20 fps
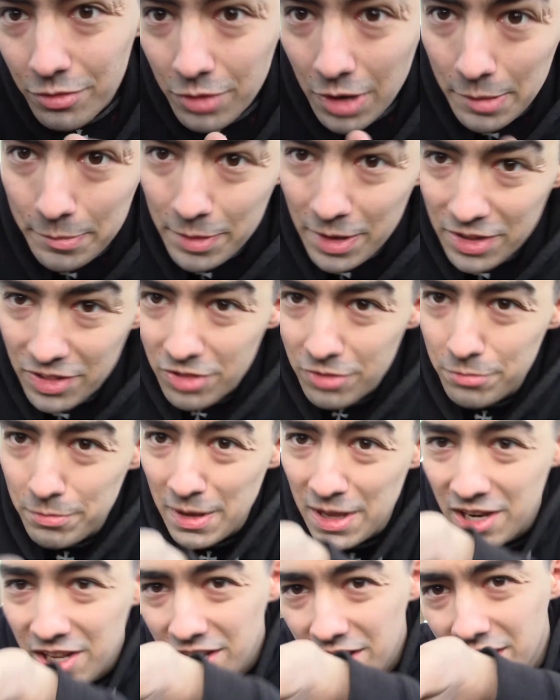I'm best
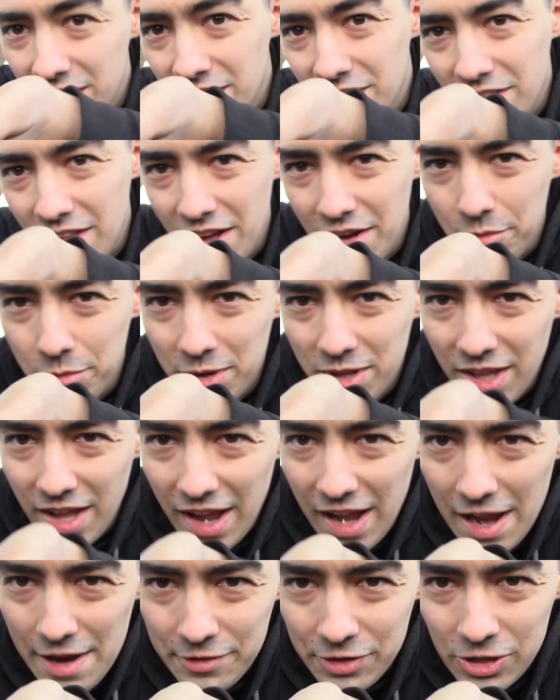betting is that when the
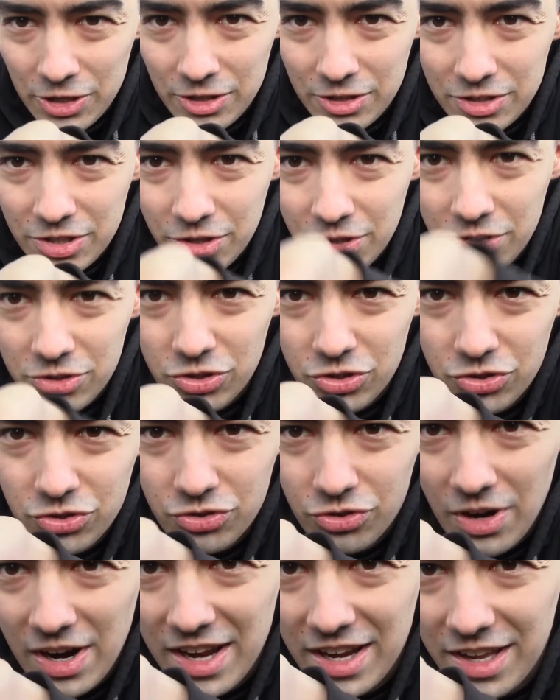hammer took a
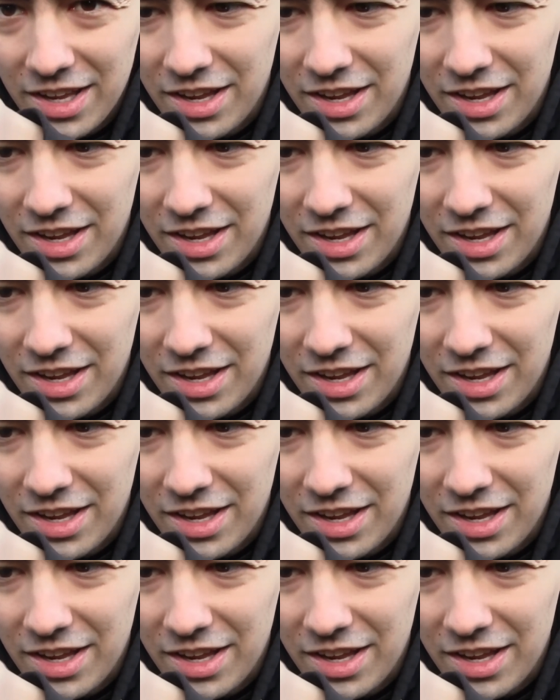strike,